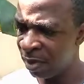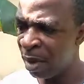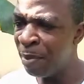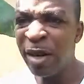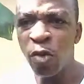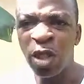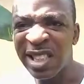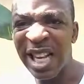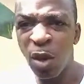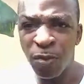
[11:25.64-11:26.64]
The men will
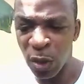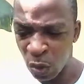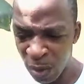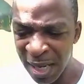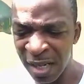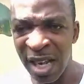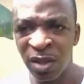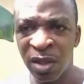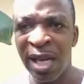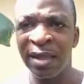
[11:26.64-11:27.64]
stand up for the women in their
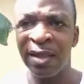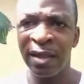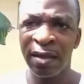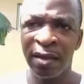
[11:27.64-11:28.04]
society.